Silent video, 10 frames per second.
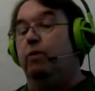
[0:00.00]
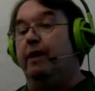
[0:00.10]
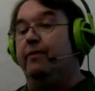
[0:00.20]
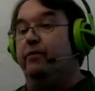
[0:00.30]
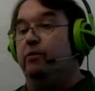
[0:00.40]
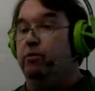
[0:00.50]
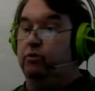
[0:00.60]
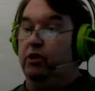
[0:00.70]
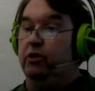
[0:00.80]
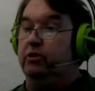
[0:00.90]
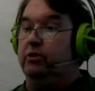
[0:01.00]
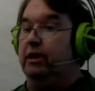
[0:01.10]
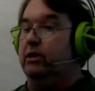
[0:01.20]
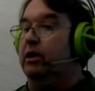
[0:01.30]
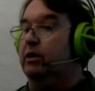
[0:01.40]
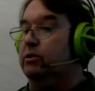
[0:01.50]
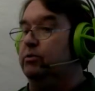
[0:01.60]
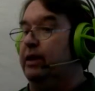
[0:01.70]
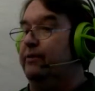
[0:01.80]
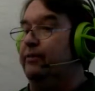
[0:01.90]
wife who worked like a
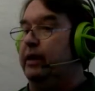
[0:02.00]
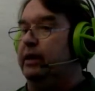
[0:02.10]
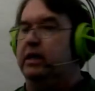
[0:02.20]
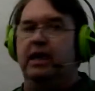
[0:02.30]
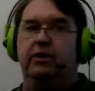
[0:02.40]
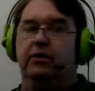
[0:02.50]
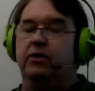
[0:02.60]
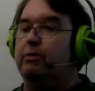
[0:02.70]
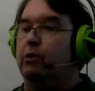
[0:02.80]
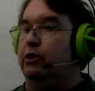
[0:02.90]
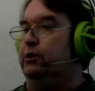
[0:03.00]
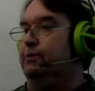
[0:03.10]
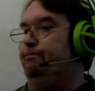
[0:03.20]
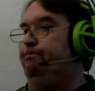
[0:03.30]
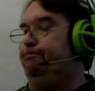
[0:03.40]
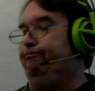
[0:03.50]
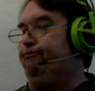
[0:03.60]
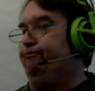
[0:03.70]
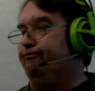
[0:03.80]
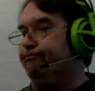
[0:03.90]
housewife, and he got 3 boys.
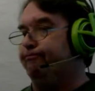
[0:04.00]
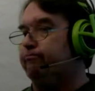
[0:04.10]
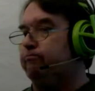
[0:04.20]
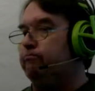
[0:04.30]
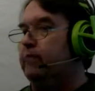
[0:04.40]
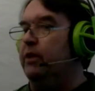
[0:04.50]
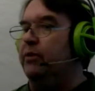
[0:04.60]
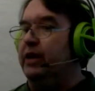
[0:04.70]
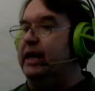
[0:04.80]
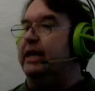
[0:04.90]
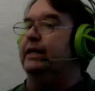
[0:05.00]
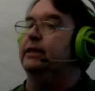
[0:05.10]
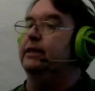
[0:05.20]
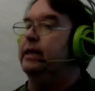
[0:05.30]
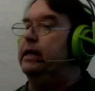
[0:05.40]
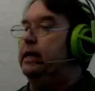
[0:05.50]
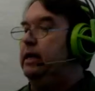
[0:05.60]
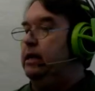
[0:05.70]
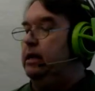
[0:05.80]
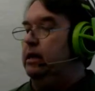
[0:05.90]
3 kids.
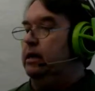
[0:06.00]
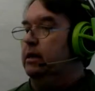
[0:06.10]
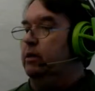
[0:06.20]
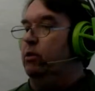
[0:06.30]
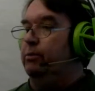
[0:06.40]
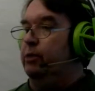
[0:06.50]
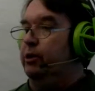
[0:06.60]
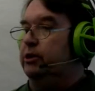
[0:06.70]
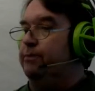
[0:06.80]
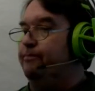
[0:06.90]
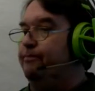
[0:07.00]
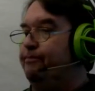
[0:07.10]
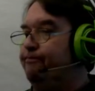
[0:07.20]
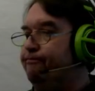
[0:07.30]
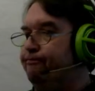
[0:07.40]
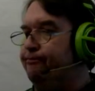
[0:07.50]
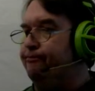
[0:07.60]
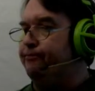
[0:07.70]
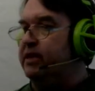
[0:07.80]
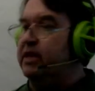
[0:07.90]
They're all boys.
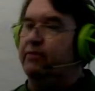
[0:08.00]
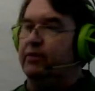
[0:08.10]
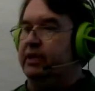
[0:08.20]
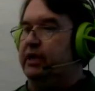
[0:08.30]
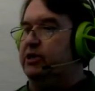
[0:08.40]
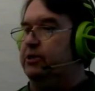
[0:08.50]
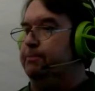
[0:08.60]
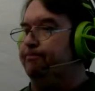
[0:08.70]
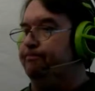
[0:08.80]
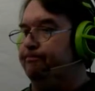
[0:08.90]
Different ages.